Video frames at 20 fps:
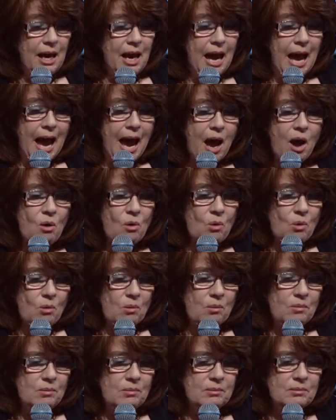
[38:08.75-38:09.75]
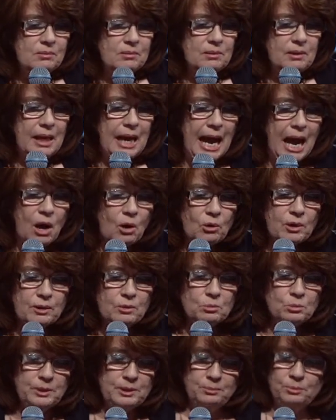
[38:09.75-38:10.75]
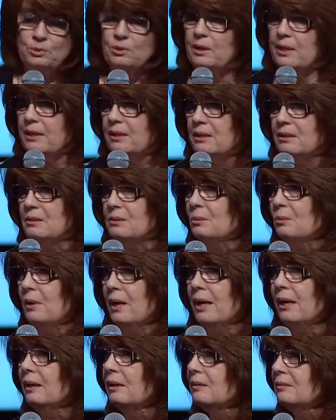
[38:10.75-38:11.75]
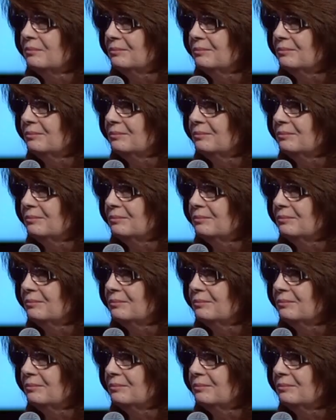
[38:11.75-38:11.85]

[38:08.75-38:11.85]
How? How can we pray this way?